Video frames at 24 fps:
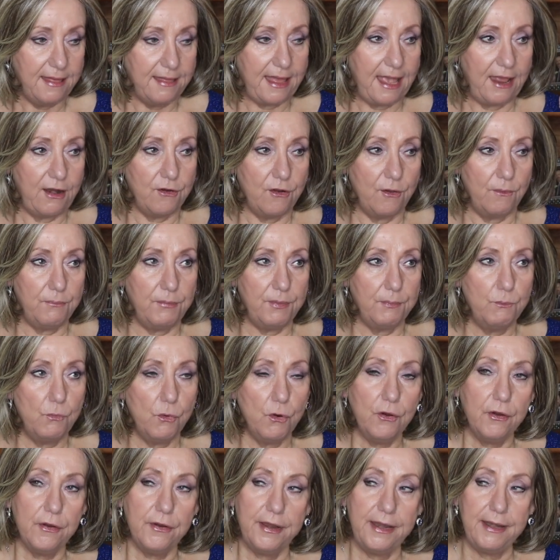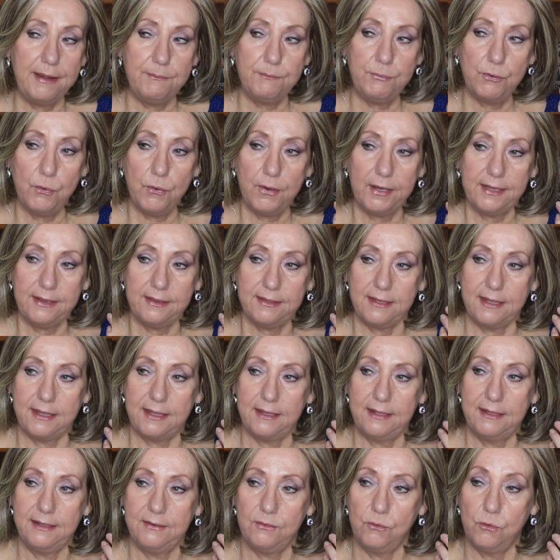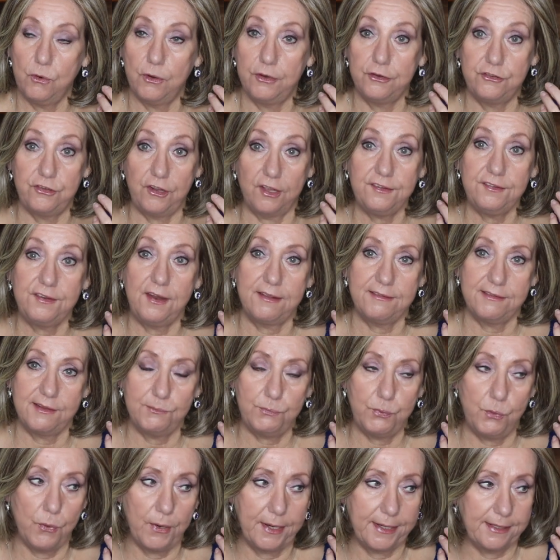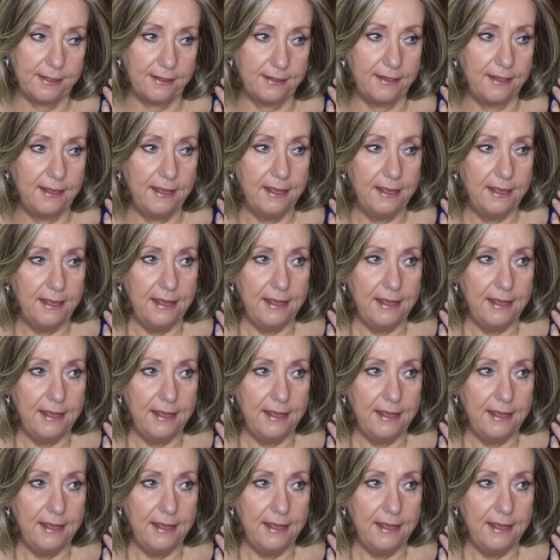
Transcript: and more importantly, or just as importantly,